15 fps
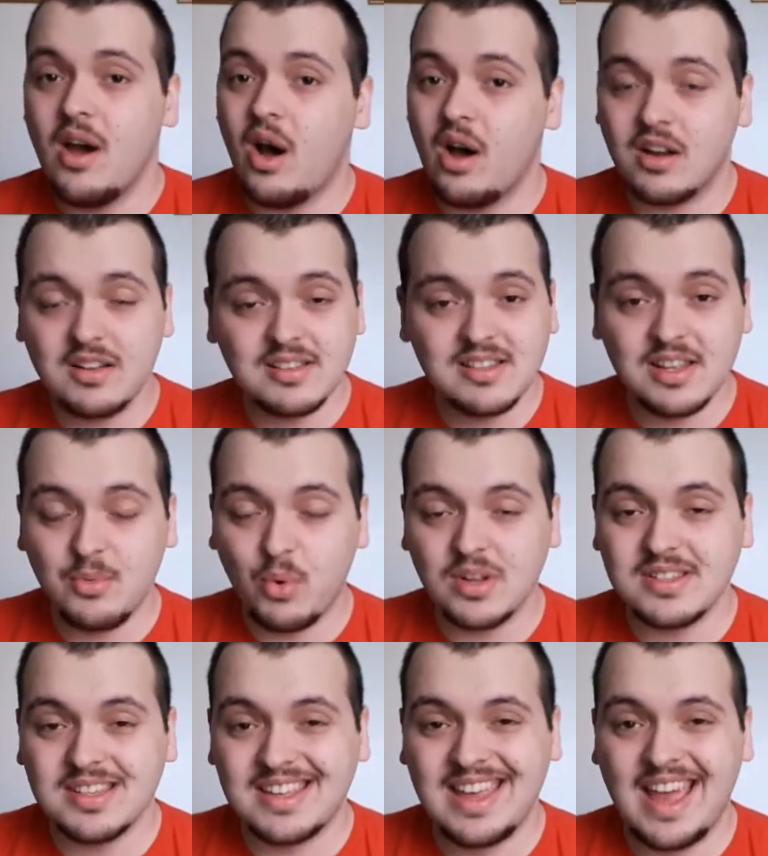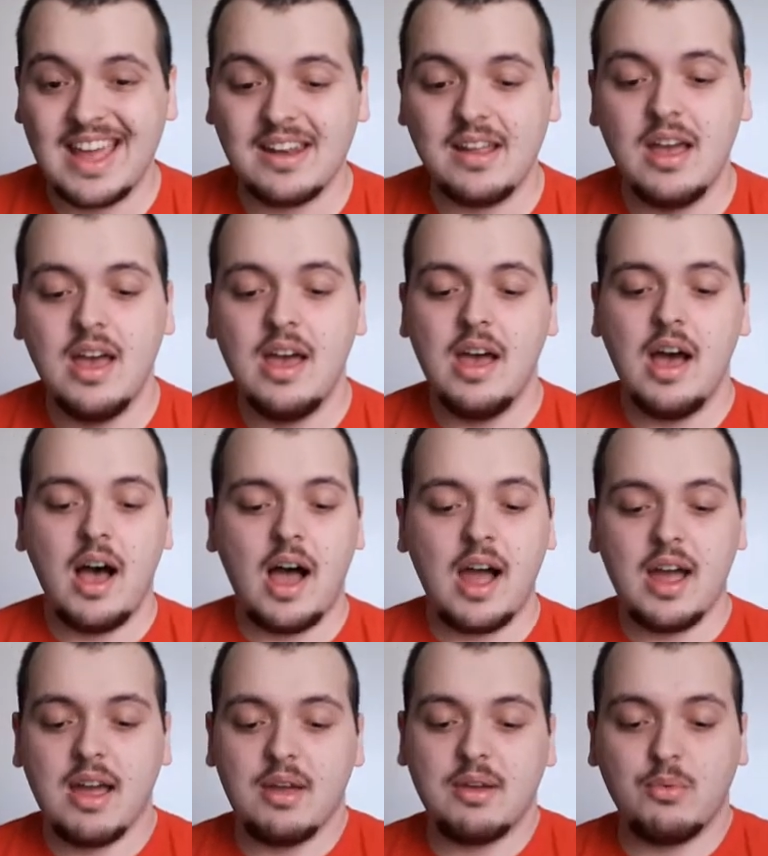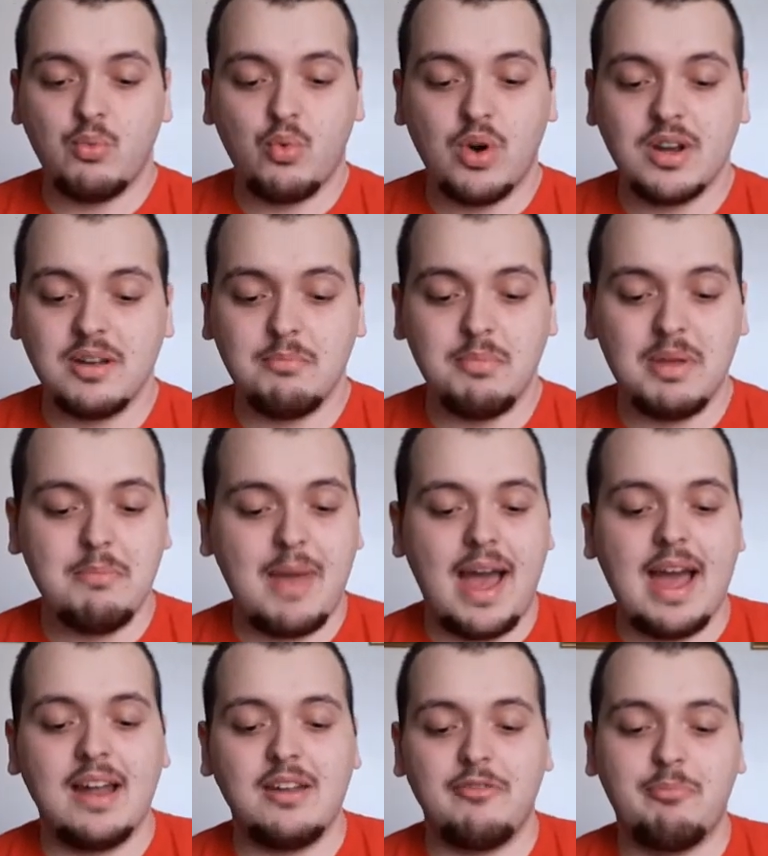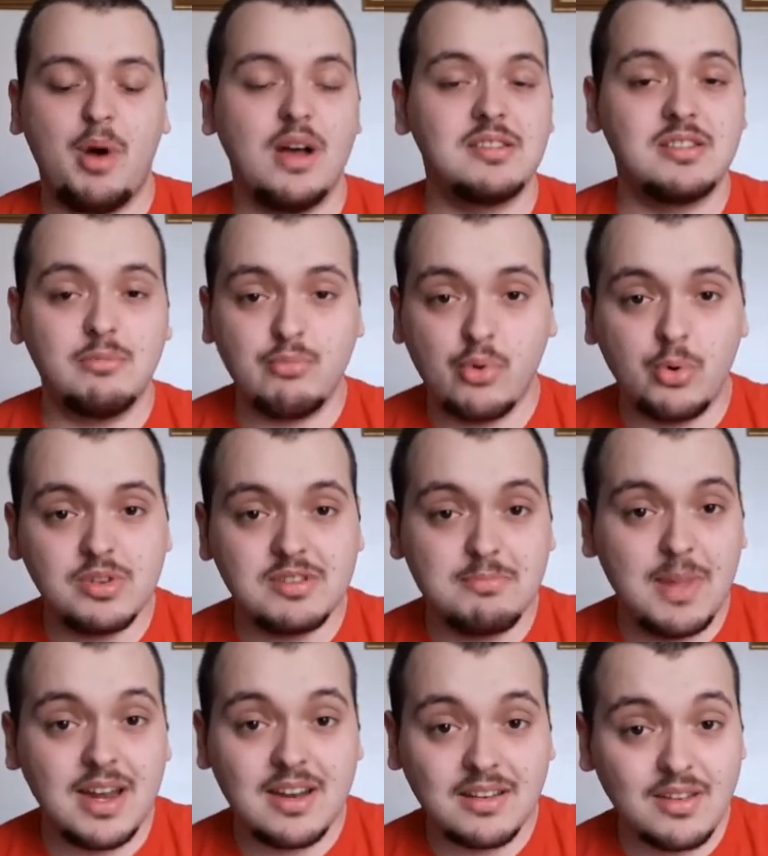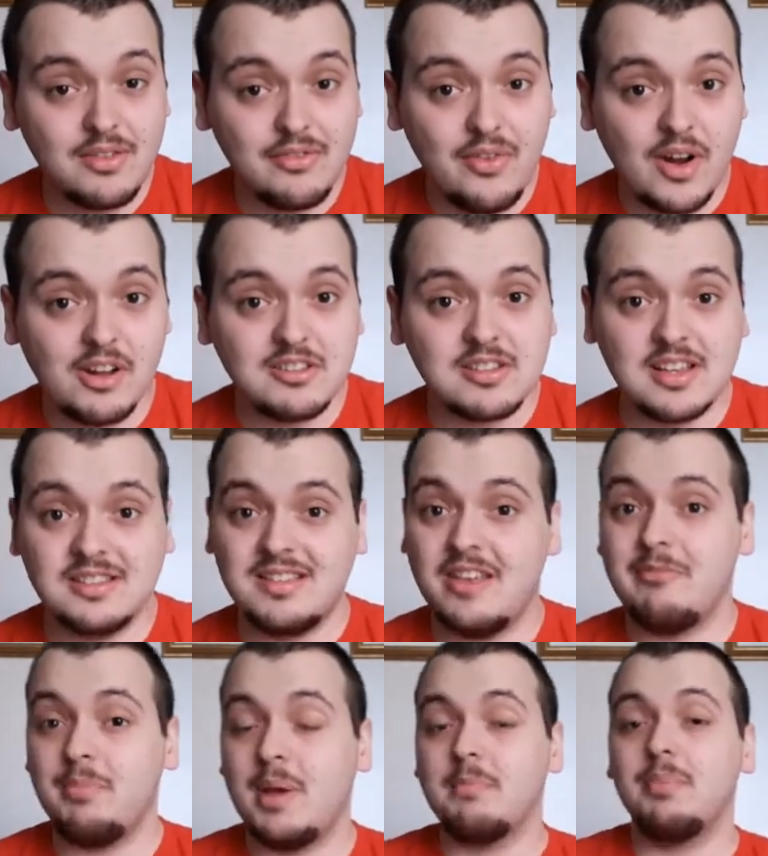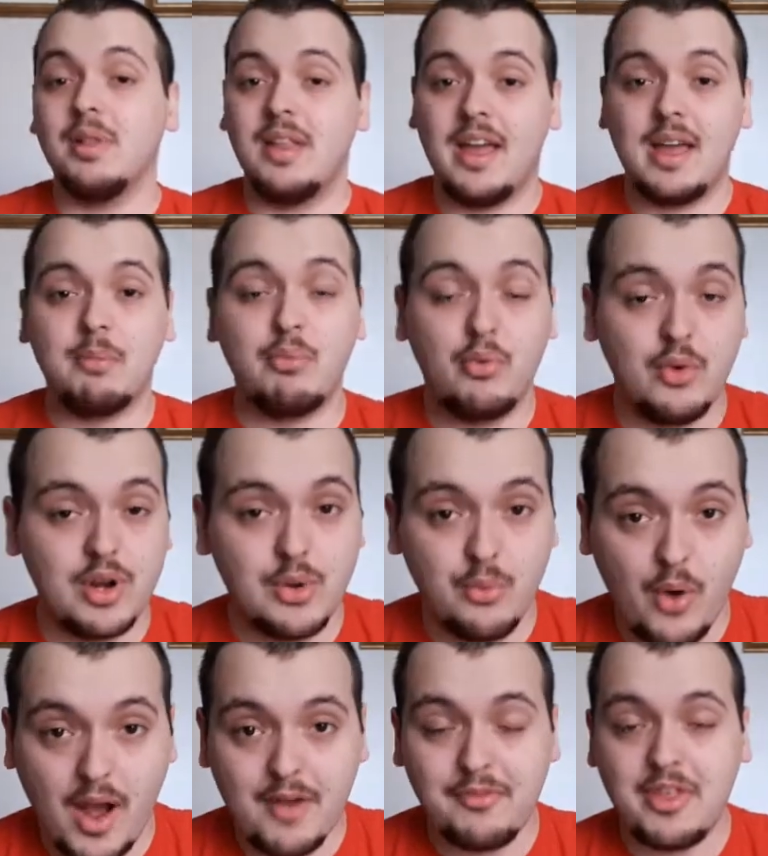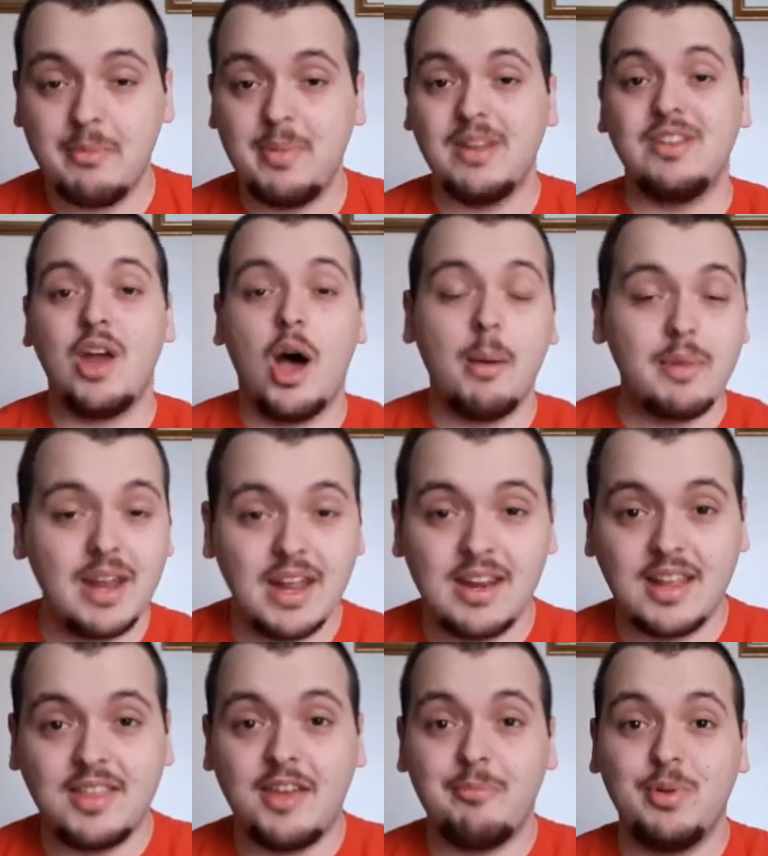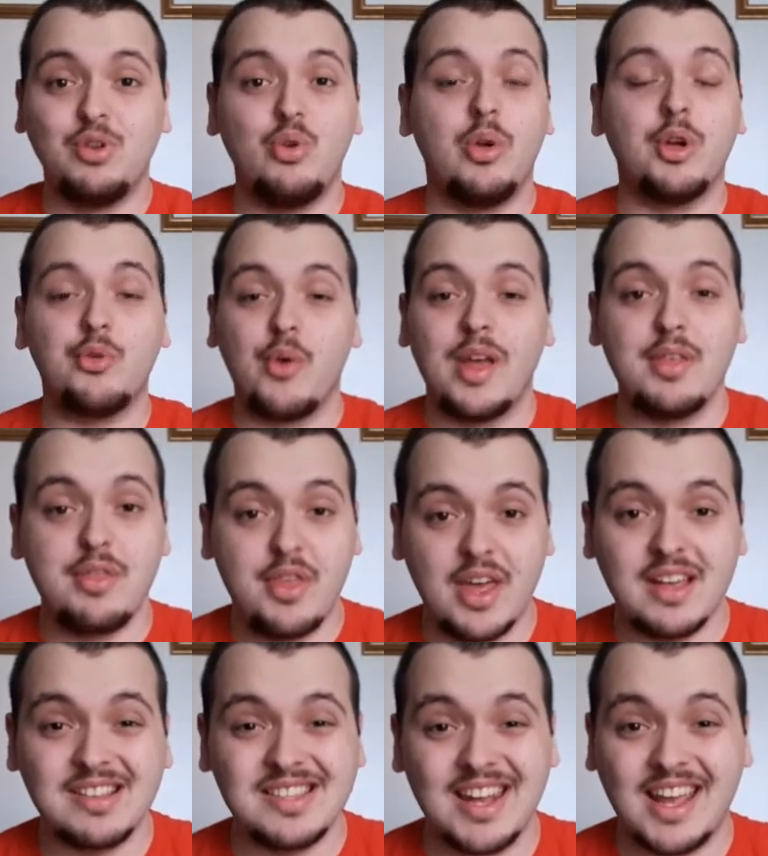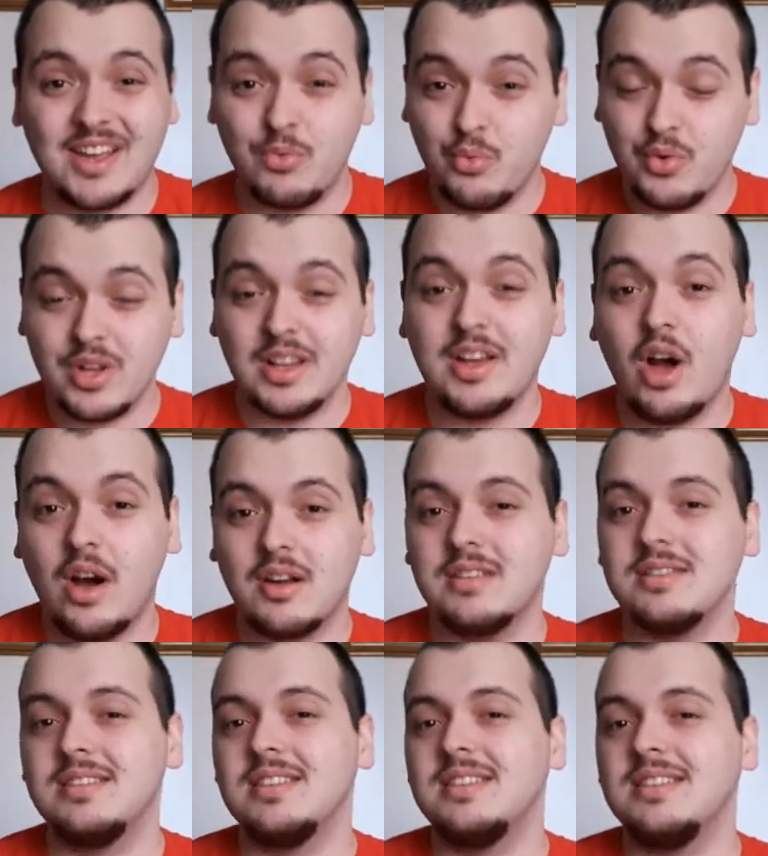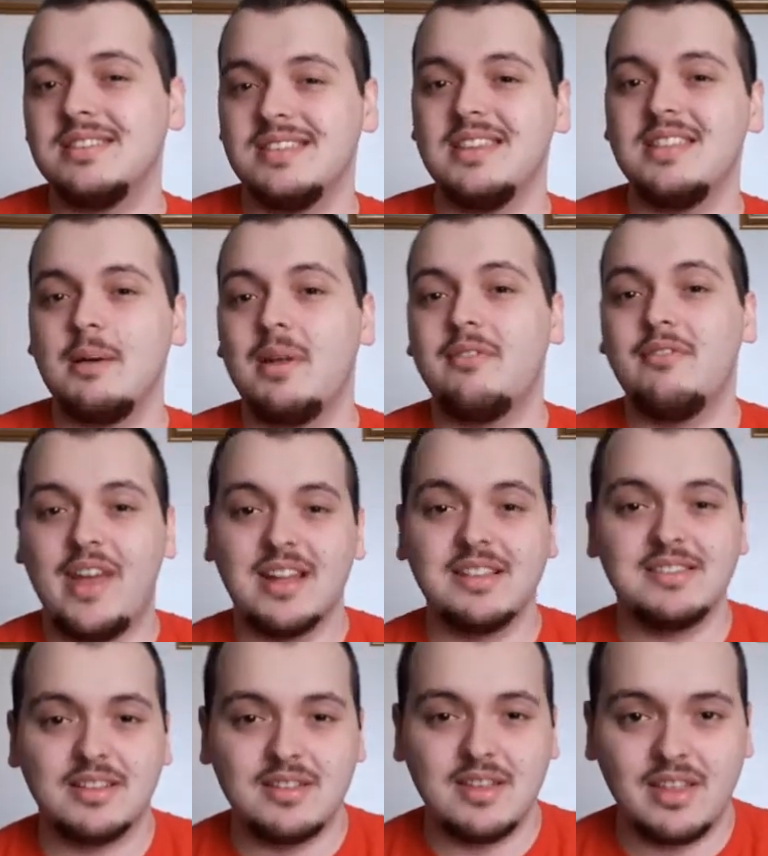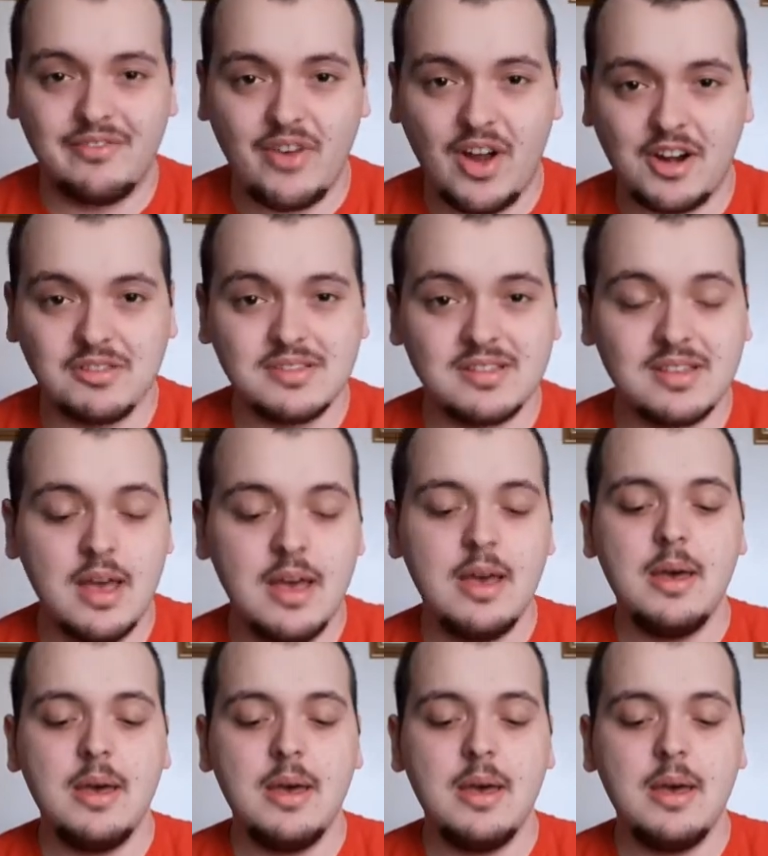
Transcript: Honestly, once again, I wouldn't be mad if Boston Bruins made it to the finals because they've been playing pretty rough. They've been dominating. They've been doing great things. And I can really honestly see them advancing to the finals.